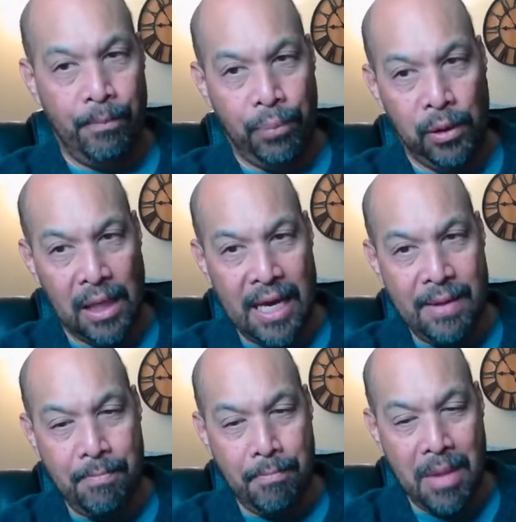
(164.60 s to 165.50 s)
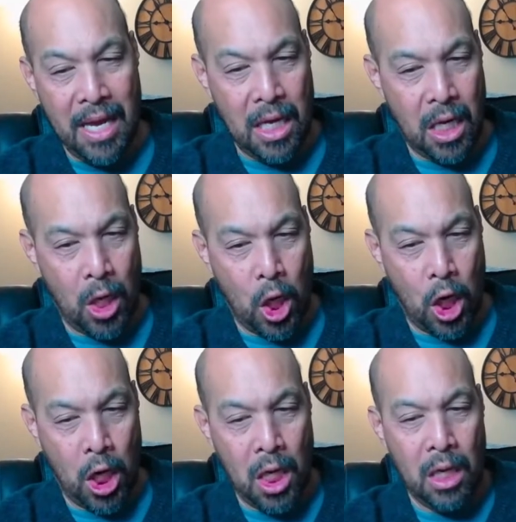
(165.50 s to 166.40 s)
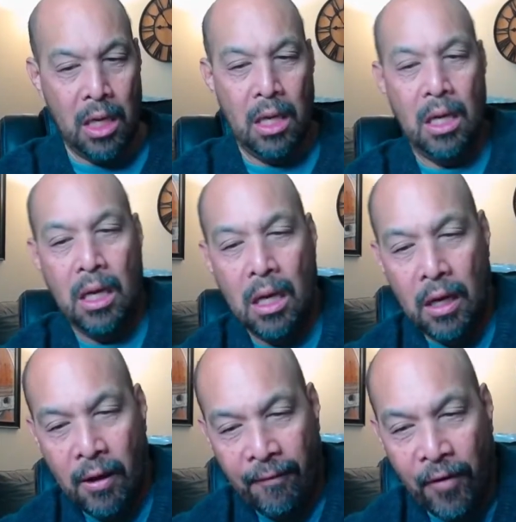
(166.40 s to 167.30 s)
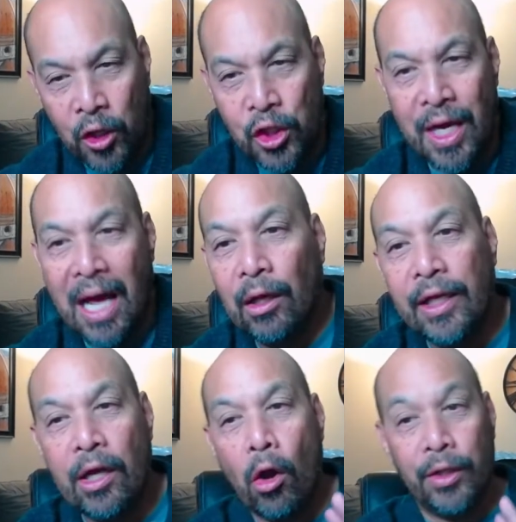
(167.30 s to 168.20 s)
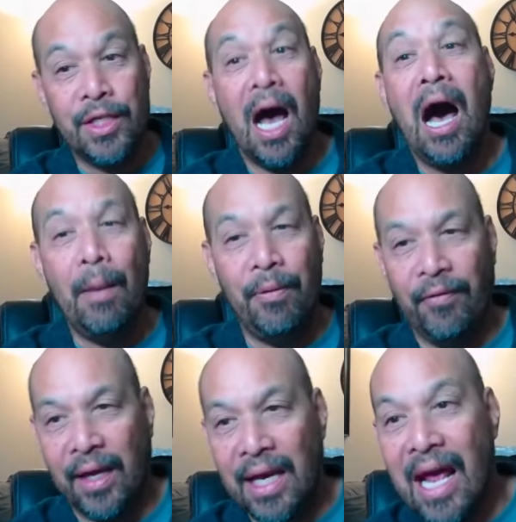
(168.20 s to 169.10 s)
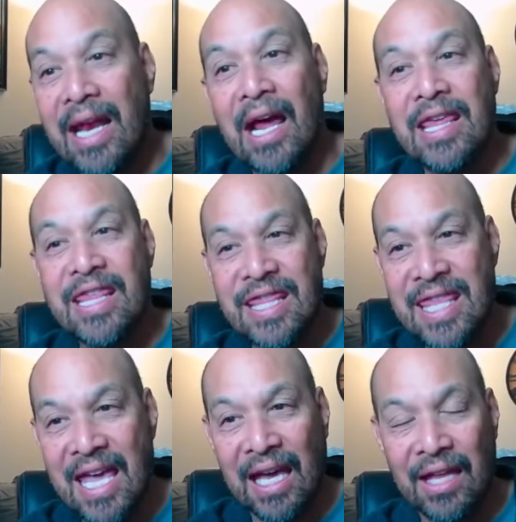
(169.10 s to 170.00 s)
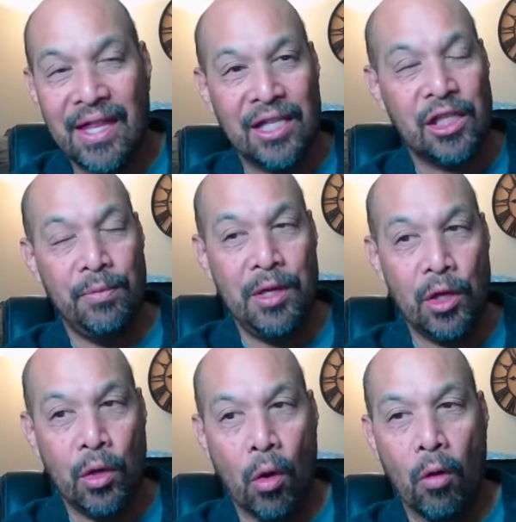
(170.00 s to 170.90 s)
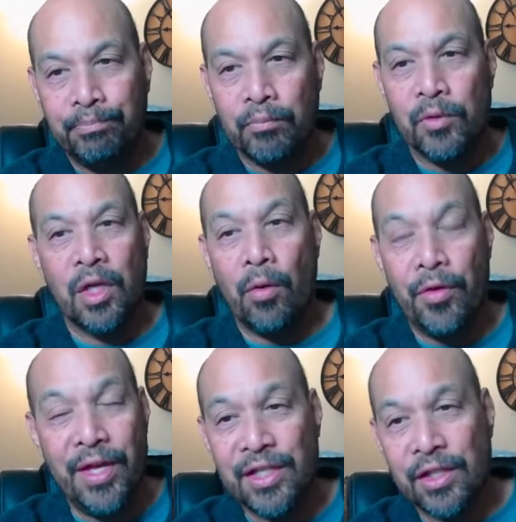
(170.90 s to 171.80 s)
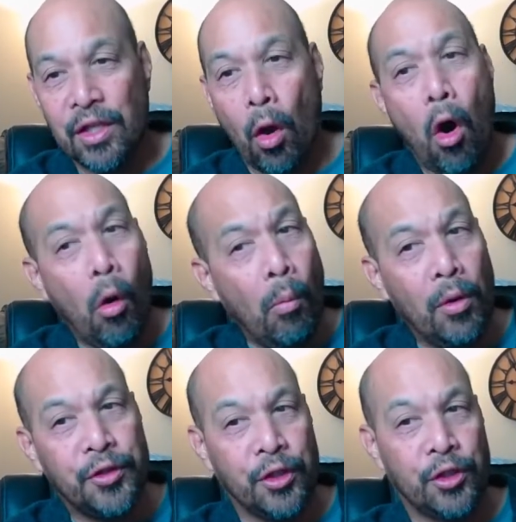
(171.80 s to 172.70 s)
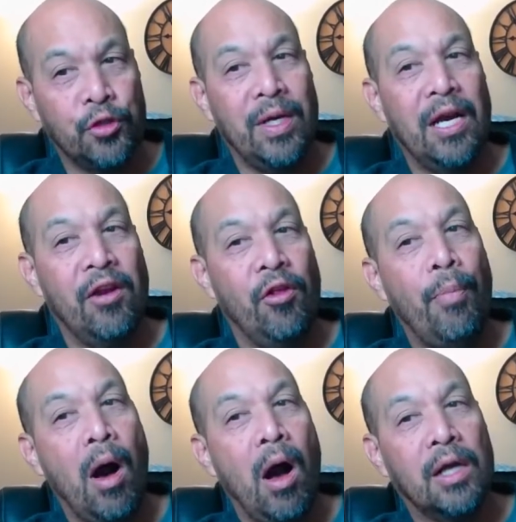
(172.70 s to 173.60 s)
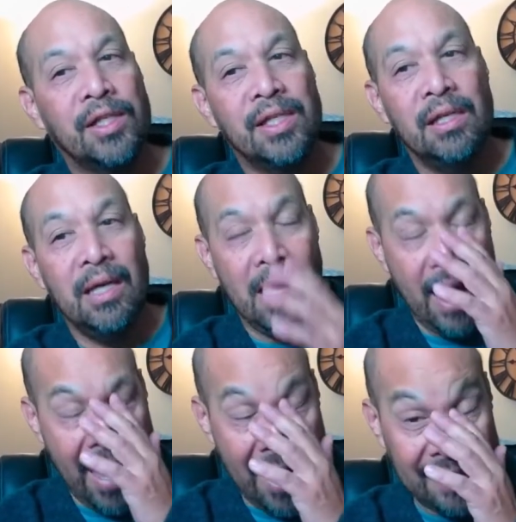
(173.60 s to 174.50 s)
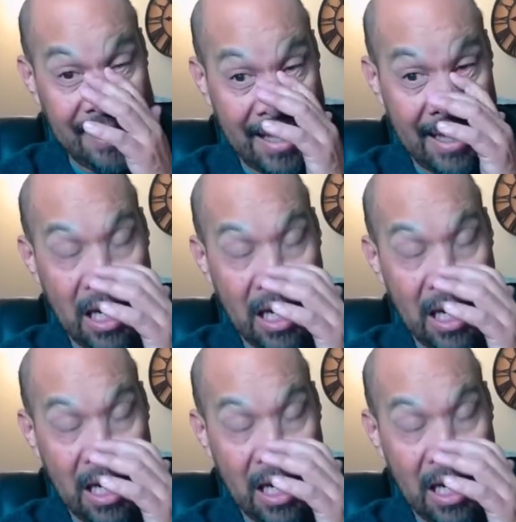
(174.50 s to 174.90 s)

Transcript: Playmaker functionality on top of it. And I think that's going to be the goal. So this is almost a straight out of the box asset.